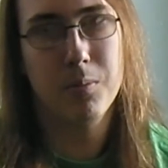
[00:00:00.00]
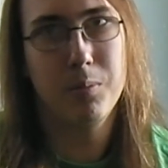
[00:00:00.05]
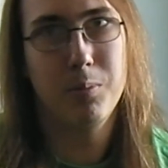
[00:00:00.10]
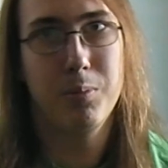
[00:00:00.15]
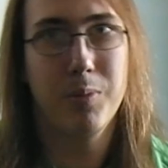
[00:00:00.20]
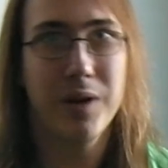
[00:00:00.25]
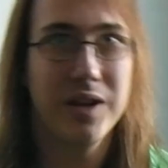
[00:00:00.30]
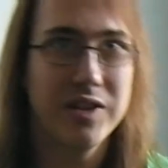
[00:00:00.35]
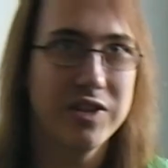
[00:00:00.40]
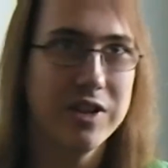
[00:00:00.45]

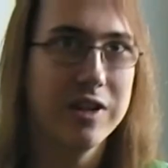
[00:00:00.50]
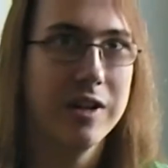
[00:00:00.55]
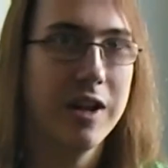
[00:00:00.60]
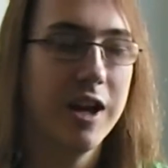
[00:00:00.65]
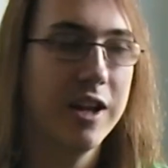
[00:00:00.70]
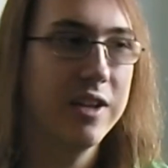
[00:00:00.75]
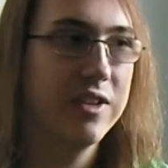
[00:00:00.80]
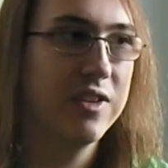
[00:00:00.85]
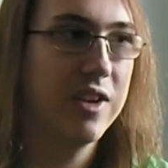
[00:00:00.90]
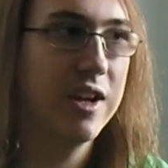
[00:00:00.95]
basically
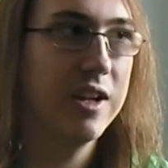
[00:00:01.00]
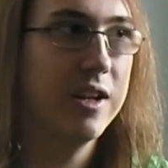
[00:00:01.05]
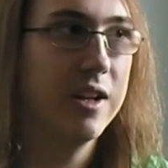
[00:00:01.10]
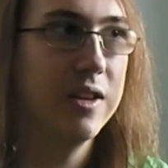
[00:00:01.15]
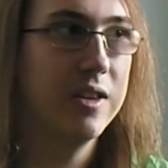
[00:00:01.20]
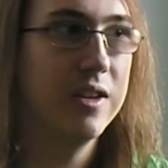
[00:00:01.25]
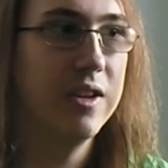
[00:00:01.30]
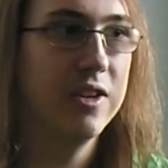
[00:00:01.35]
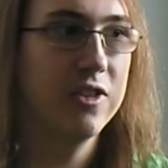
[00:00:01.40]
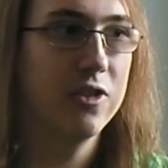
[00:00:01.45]
I'd say
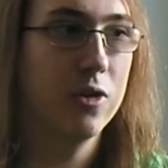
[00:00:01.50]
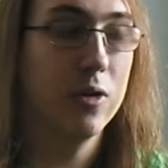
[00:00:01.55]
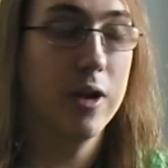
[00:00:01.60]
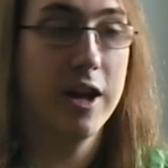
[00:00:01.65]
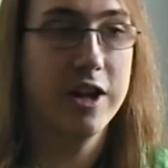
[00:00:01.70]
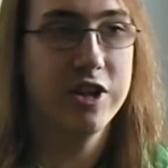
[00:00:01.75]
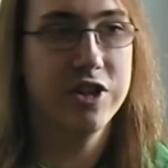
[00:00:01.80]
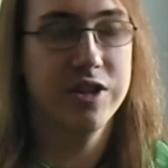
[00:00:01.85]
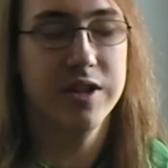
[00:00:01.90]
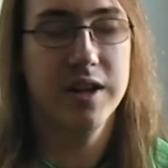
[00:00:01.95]
that this
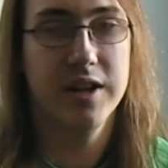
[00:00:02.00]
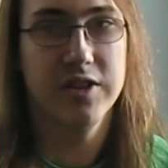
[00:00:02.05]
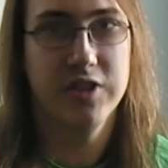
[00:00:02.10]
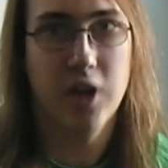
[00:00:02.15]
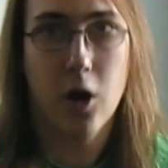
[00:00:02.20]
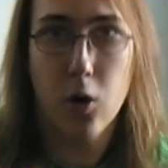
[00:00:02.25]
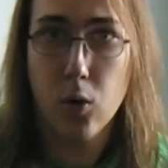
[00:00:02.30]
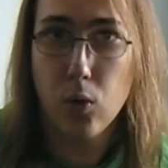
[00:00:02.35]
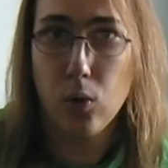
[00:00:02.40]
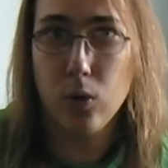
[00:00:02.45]
collection as a
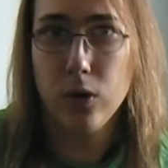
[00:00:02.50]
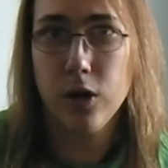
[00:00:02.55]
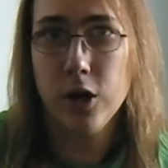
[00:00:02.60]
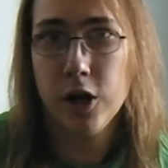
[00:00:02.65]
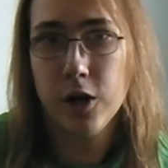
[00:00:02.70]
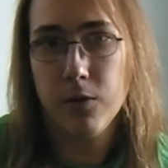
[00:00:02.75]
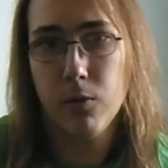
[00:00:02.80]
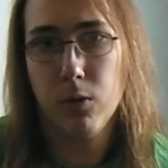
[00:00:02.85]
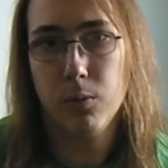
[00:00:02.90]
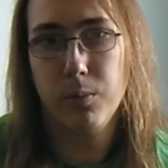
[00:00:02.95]
whole
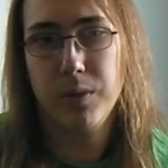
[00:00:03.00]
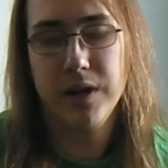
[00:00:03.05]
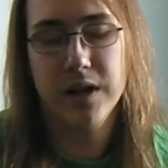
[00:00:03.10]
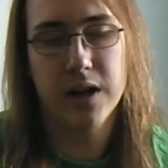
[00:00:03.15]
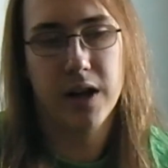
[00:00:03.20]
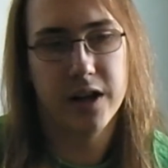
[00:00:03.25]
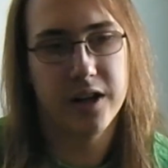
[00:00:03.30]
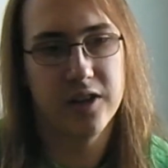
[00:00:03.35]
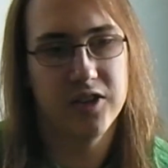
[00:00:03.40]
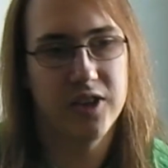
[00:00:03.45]
would be
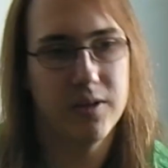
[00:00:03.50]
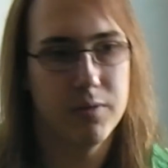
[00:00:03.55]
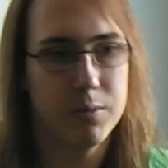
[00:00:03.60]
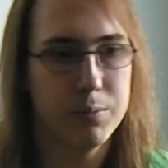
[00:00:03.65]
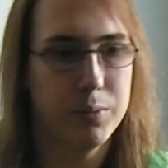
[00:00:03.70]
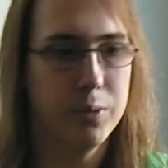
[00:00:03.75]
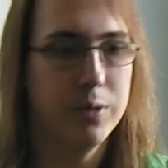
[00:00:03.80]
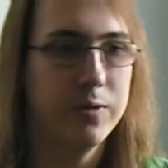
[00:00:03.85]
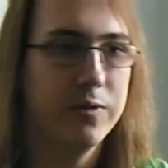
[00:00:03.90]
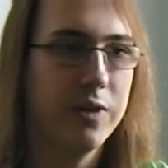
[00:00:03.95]
like a
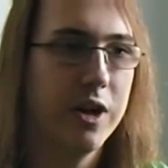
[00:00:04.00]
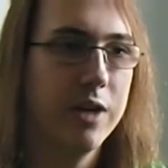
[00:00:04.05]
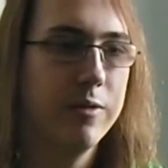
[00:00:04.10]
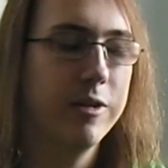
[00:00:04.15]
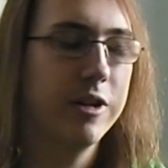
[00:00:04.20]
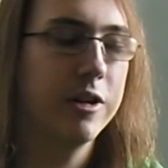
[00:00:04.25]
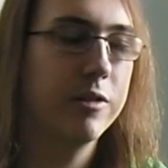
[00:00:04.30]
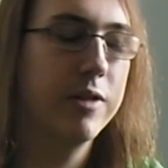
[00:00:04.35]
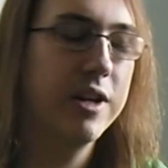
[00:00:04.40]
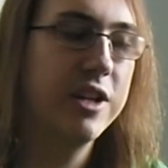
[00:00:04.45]
7.5 in
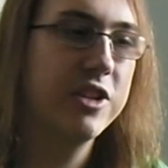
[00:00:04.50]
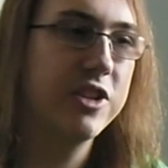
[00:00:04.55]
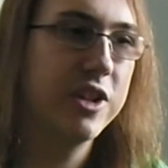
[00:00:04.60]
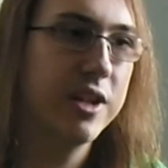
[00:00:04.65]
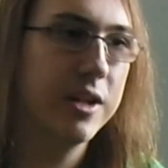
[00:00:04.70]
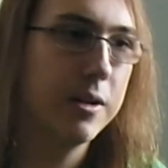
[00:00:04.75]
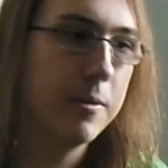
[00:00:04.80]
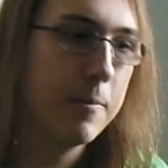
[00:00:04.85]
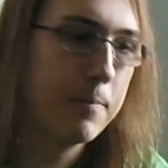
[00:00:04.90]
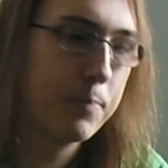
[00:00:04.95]
a grade scale.